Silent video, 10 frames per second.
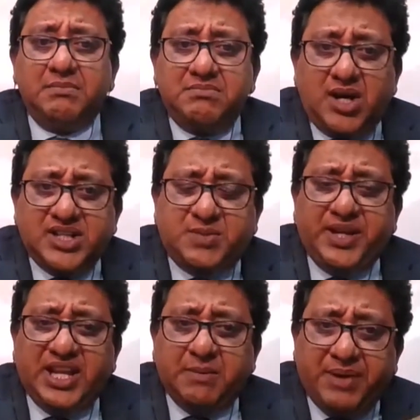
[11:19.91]
must
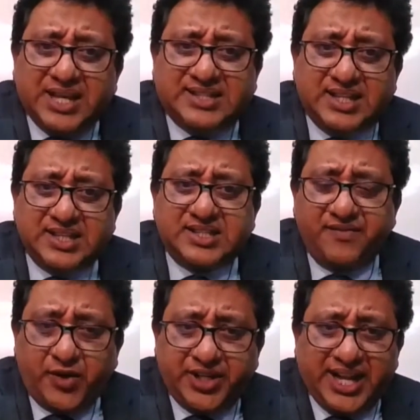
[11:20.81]
be the basis
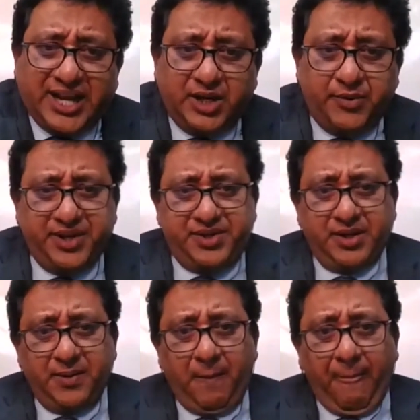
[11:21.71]
for the
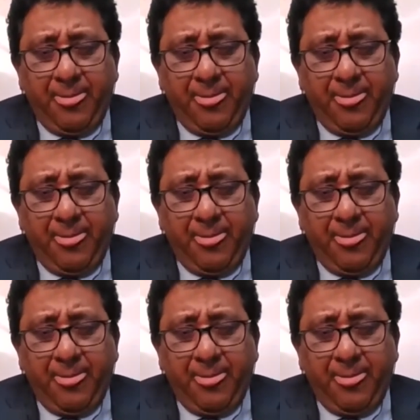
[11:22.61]
declaration.